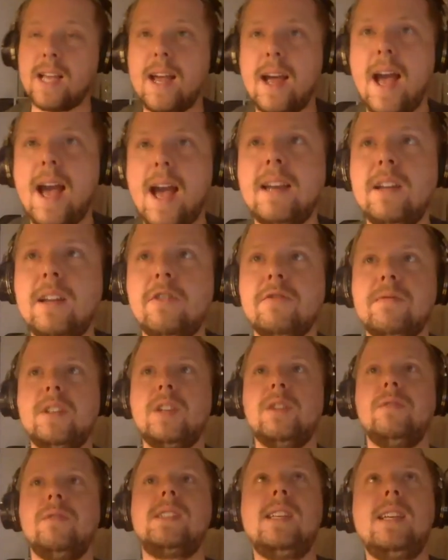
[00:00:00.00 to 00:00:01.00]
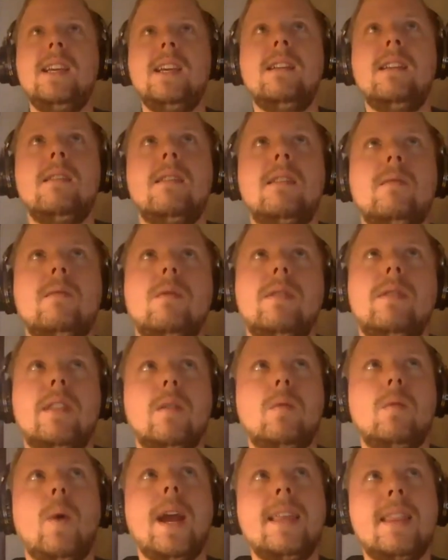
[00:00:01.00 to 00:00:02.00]
And, and you, you've seen the
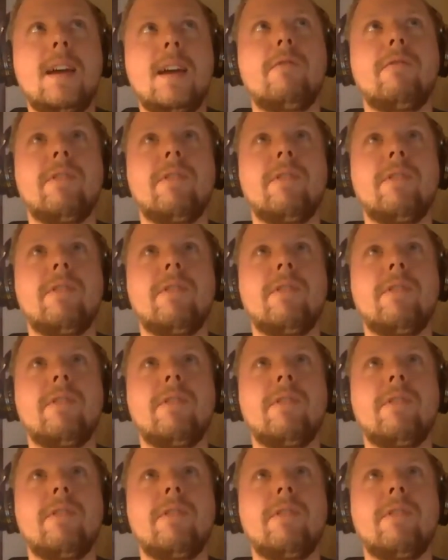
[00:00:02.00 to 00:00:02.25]
way that